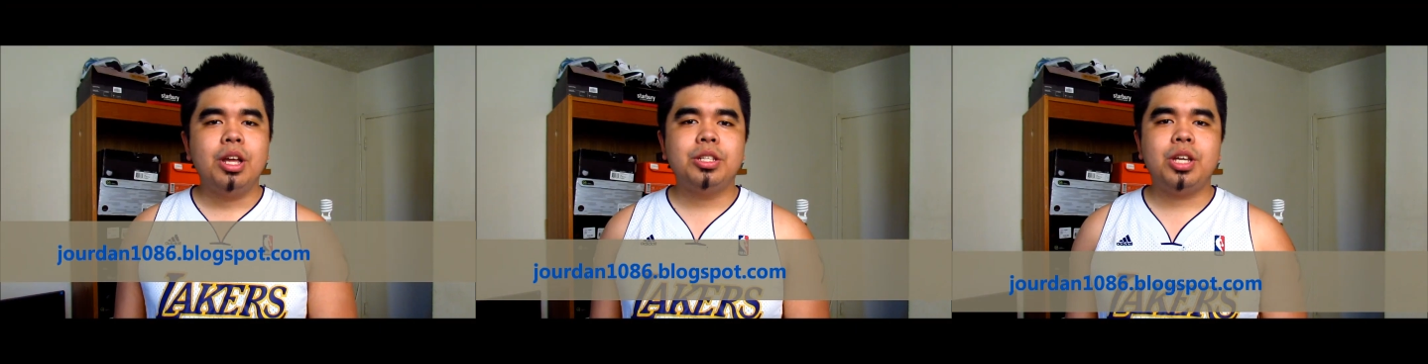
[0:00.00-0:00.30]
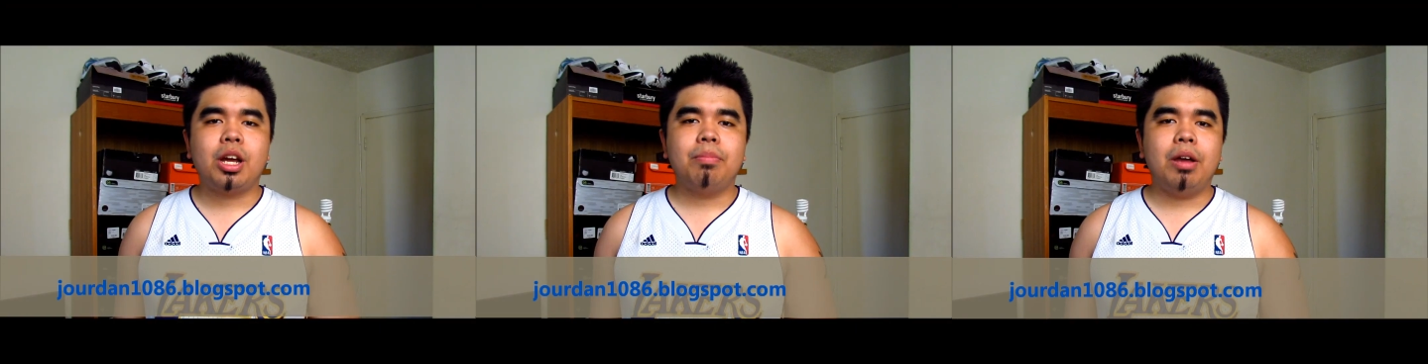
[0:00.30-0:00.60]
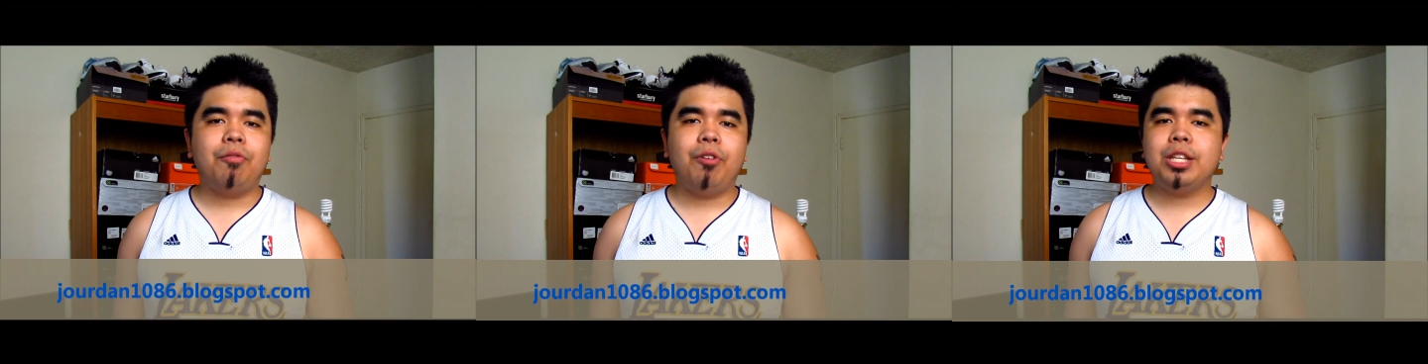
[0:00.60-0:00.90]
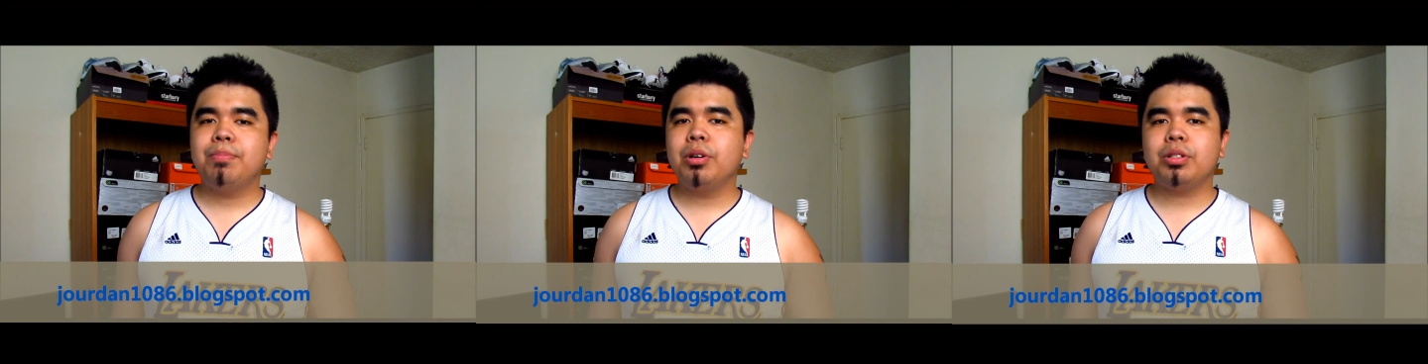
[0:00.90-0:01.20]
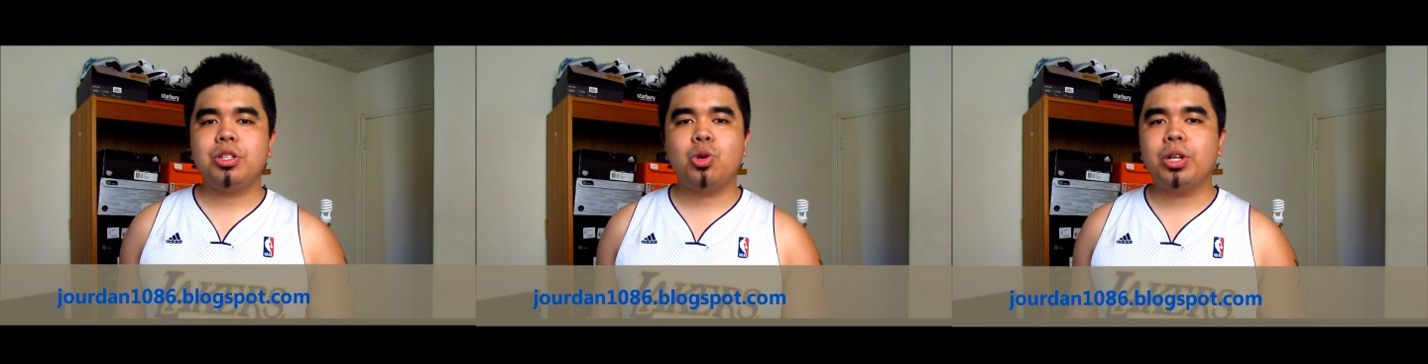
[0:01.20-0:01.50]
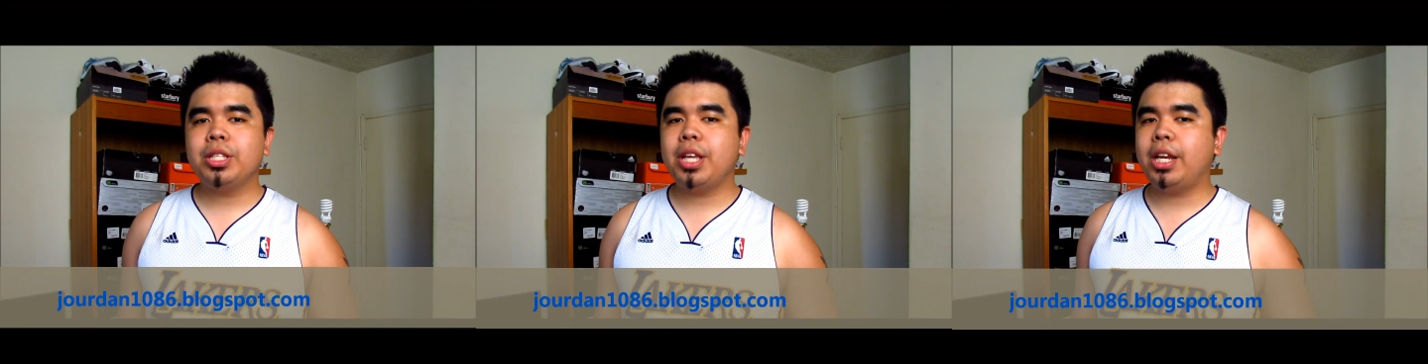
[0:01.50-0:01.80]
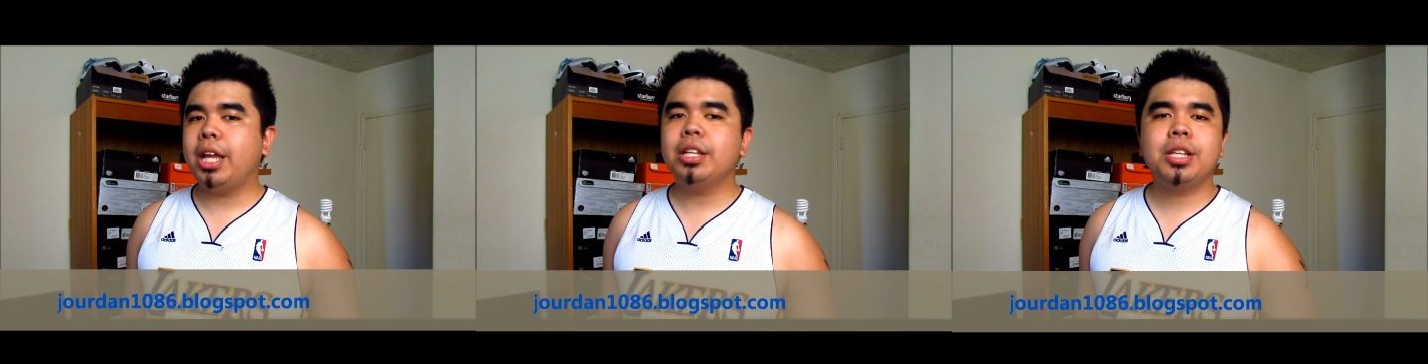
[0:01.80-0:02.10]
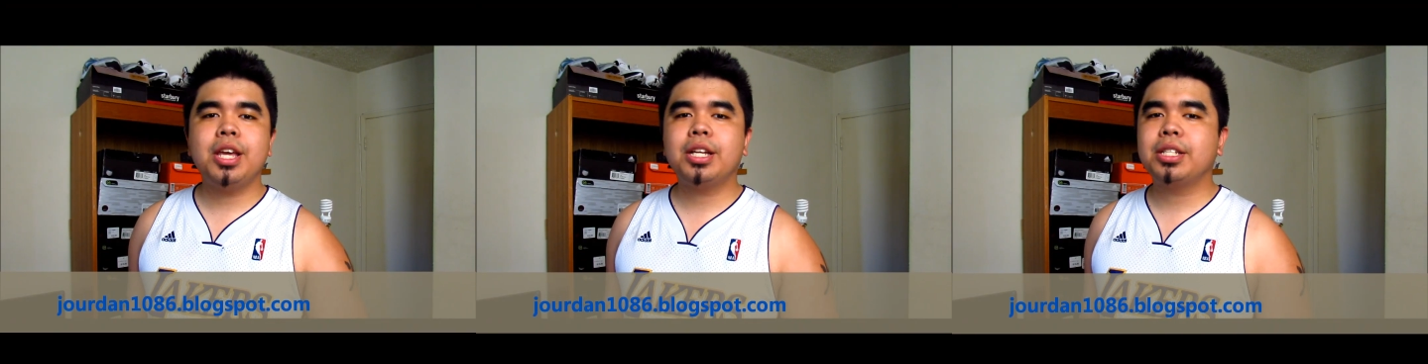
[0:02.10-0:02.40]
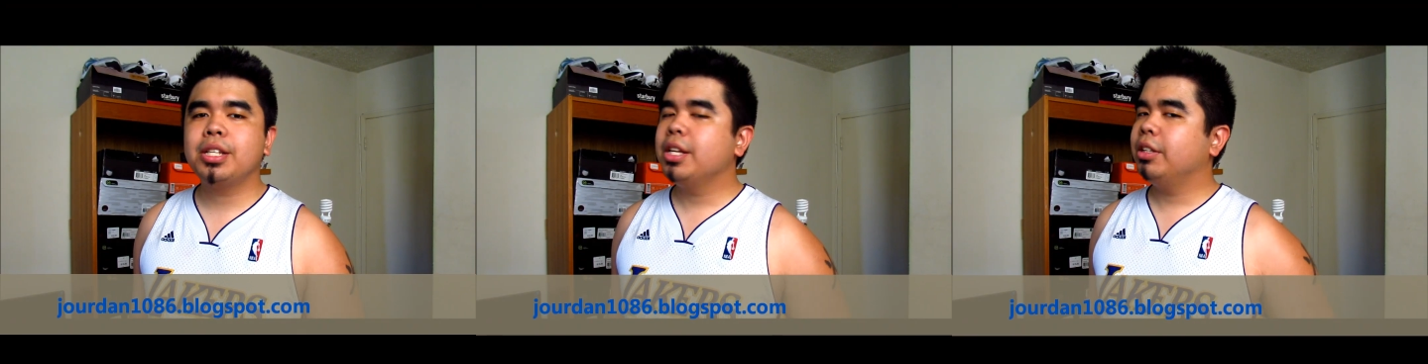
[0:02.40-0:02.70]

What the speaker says: check out my Facebook, Jordan1086.